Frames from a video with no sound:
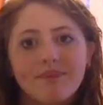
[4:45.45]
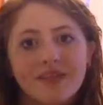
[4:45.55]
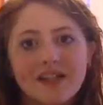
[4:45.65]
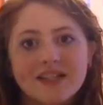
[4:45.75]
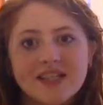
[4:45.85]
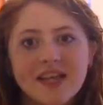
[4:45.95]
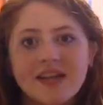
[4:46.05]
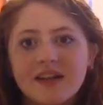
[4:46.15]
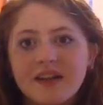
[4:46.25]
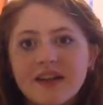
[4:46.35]
That's it.
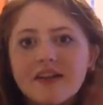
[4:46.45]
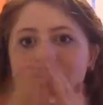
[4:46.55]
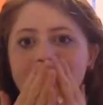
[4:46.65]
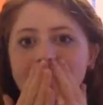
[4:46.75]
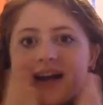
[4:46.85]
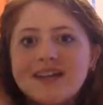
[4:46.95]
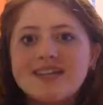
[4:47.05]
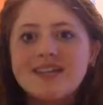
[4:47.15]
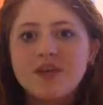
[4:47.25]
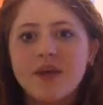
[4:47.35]
Love you guys.
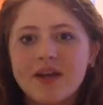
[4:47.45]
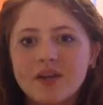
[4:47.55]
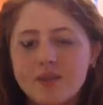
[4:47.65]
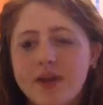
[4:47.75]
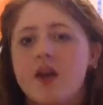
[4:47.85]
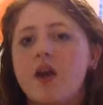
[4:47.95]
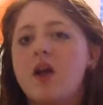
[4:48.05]
See you next week.